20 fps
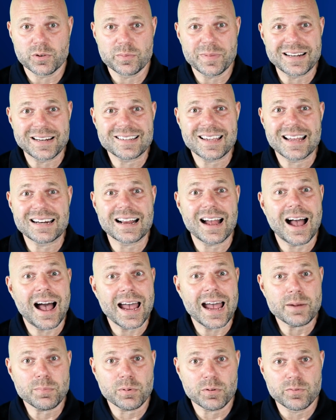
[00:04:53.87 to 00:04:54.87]
for maintaining a
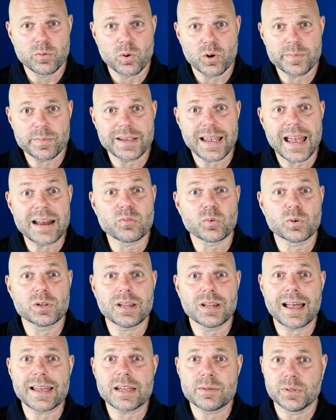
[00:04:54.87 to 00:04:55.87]
high-performing and
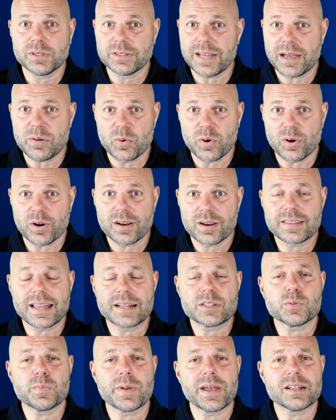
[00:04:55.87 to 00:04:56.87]
reliable network
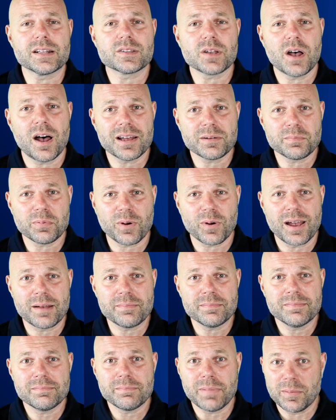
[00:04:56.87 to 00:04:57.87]
that spans
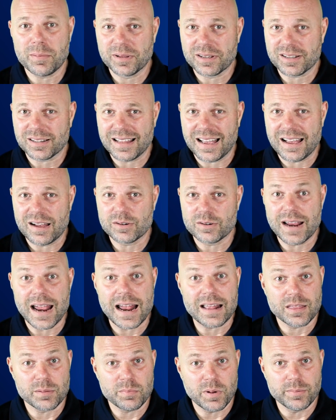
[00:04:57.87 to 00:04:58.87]
on-prem, public cloud,
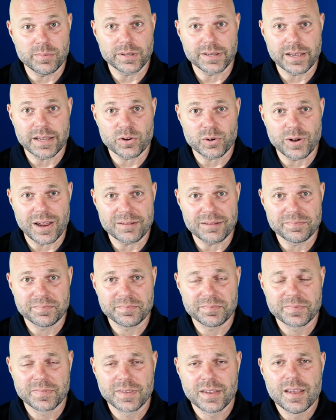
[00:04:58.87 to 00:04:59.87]
and the public internet.
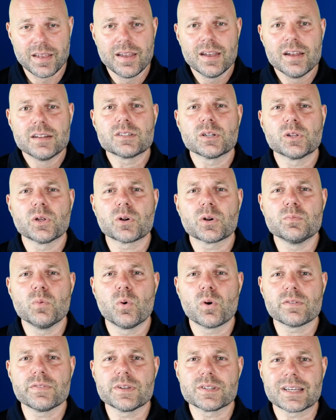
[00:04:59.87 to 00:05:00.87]
To learn
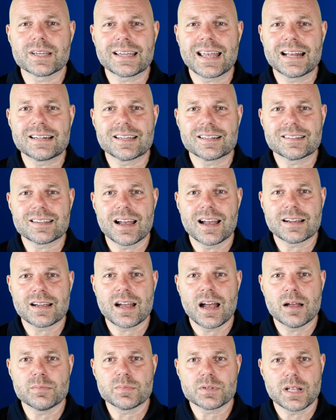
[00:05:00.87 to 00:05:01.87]
more, visit
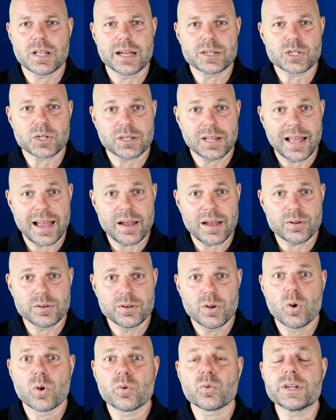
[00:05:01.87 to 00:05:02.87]

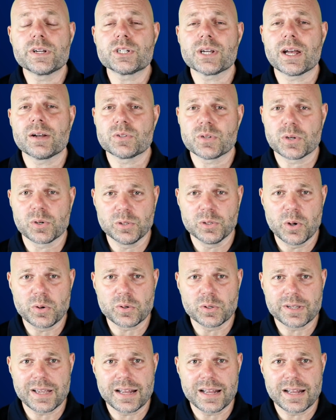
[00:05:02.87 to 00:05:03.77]
kentik.com/cloud or reach out to your local